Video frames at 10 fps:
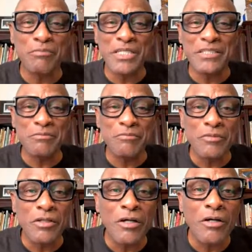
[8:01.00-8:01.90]
Benjamin.
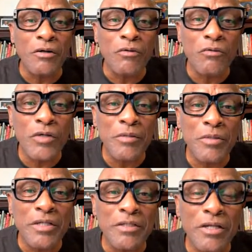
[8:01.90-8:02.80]
Oh, wait a
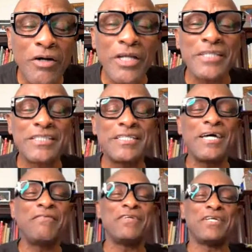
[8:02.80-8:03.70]
minute. Oh, that's
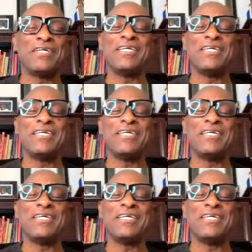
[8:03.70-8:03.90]
Stephanie.